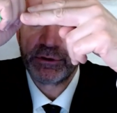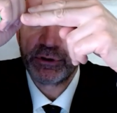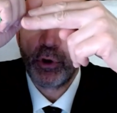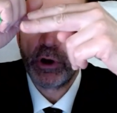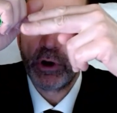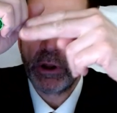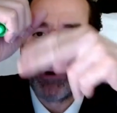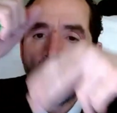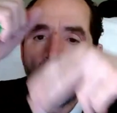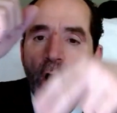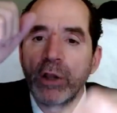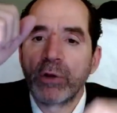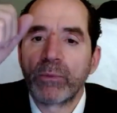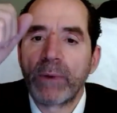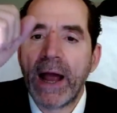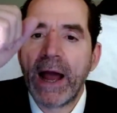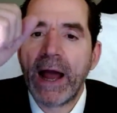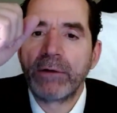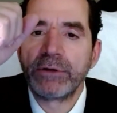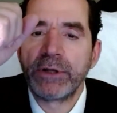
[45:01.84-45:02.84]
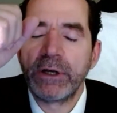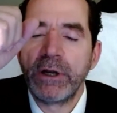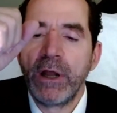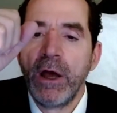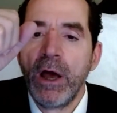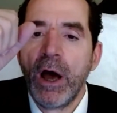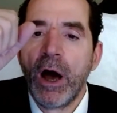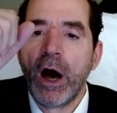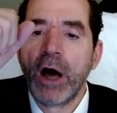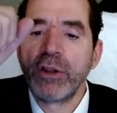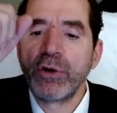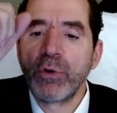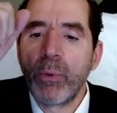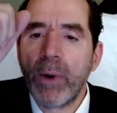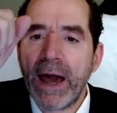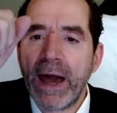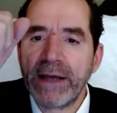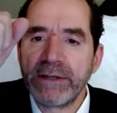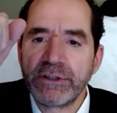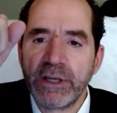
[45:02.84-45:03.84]
sodium all around it.
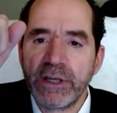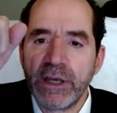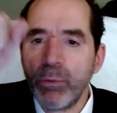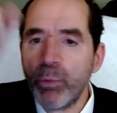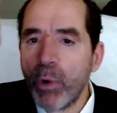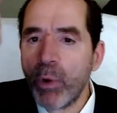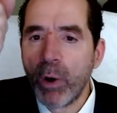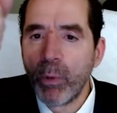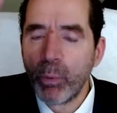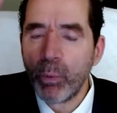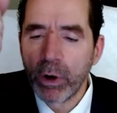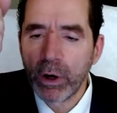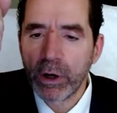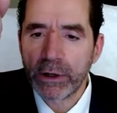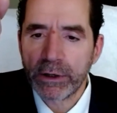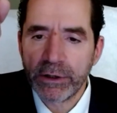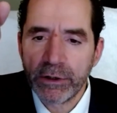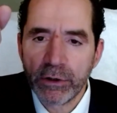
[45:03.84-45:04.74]
Otherwise, it won't work.